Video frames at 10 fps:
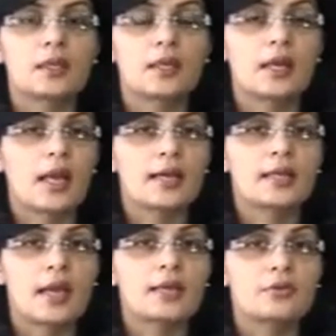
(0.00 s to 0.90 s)
had,
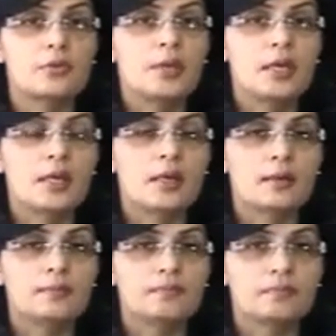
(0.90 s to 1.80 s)
had to be
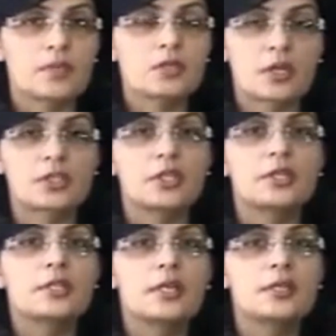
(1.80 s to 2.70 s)
um,
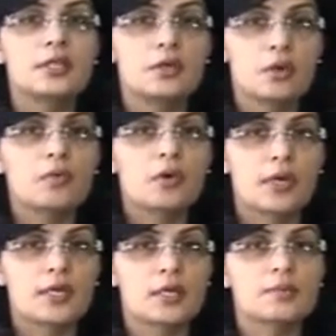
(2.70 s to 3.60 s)
structured de novo
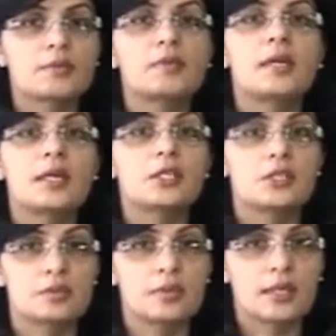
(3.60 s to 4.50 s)
in terms of the
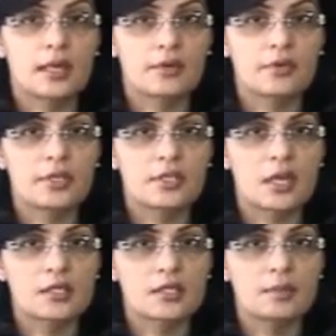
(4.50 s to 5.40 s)
linkages with the country
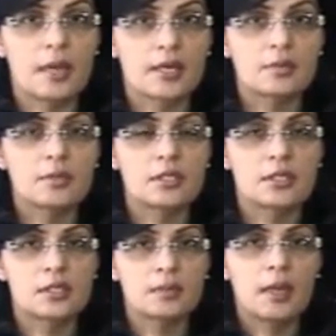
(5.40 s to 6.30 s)
disaster management
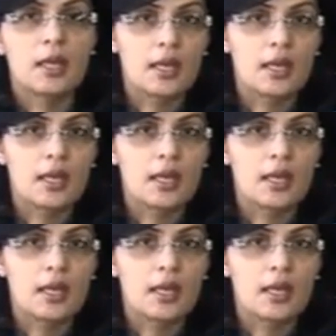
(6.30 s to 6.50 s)
system.